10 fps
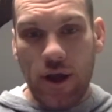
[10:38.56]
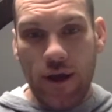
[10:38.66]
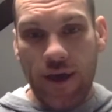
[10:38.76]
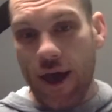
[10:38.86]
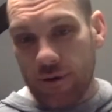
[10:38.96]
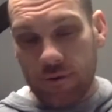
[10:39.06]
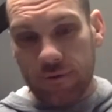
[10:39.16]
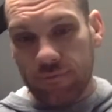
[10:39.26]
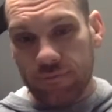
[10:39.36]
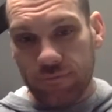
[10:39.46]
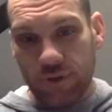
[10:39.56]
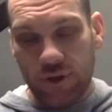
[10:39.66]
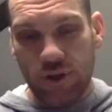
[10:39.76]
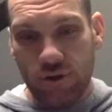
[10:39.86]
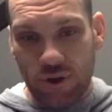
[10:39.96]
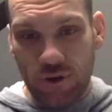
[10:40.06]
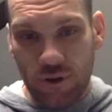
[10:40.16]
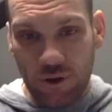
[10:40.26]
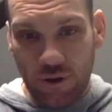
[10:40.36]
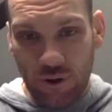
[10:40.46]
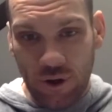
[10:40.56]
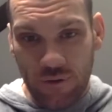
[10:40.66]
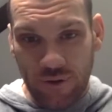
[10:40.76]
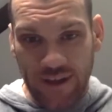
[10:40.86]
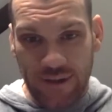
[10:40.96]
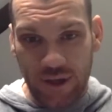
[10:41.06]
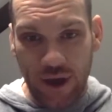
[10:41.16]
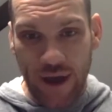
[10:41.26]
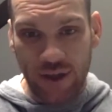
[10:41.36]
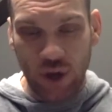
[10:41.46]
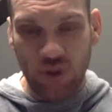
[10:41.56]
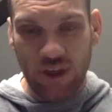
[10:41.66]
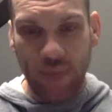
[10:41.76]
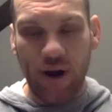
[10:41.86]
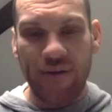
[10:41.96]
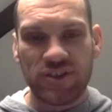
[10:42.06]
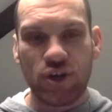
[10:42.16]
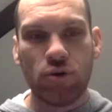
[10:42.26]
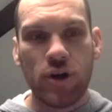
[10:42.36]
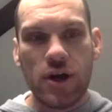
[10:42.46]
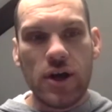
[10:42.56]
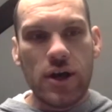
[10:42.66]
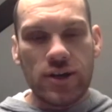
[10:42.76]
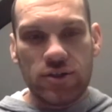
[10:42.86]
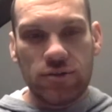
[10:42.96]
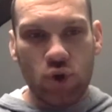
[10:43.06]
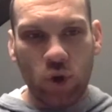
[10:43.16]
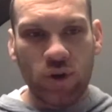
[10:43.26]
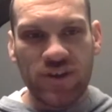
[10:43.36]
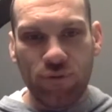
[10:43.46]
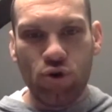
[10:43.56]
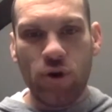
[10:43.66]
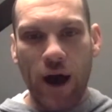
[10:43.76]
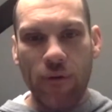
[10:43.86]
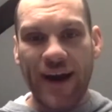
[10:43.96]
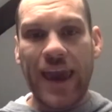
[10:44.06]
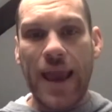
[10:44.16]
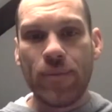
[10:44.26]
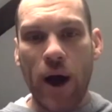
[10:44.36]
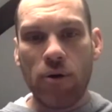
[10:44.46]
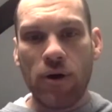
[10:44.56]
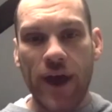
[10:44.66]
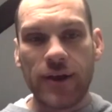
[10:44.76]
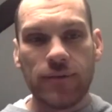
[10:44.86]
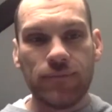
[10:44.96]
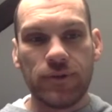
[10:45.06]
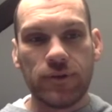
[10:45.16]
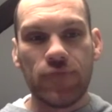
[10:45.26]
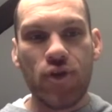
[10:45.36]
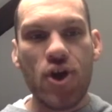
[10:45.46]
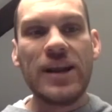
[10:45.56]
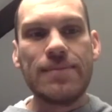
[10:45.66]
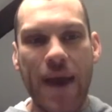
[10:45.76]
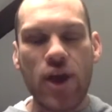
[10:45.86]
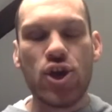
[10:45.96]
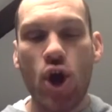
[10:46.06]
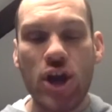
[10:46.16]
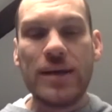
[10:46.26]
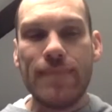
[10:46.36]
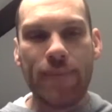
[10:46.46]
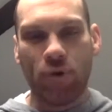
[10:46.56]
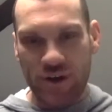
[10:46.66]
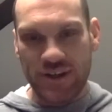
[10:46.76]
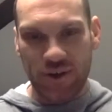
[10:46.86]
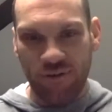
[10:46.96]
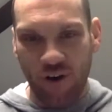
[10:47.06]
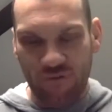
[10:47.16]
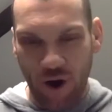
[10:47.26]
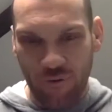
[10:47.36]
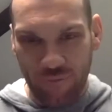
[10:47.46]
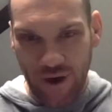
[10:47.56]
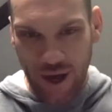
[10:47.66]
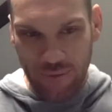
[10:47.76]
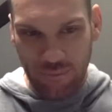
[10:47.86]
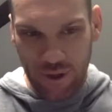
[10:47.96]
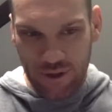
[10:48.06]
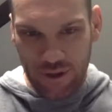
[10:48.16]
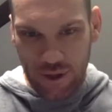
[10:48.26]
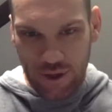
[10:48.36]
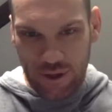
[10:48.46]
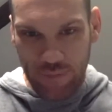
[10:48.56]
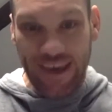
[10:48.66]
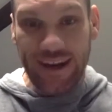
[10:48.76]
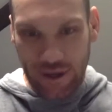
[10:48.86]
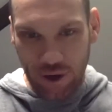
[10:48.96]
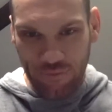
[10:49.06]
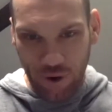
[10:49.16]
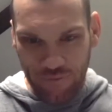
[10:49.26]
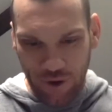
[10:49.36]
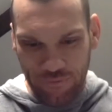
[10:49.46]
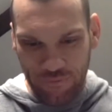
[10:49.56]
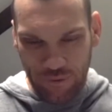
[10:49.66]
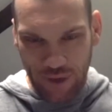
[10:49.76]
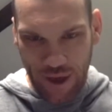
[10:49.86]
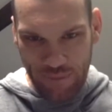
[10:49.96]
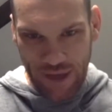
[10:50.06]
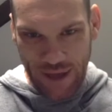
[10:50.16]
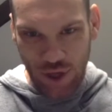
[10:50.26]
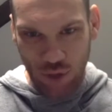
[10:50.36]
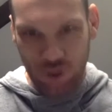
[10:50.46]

and then you next thing you're head coach at Aberavon. So, talk to us through how that came about, and then your early memories of the beginning of being head coach.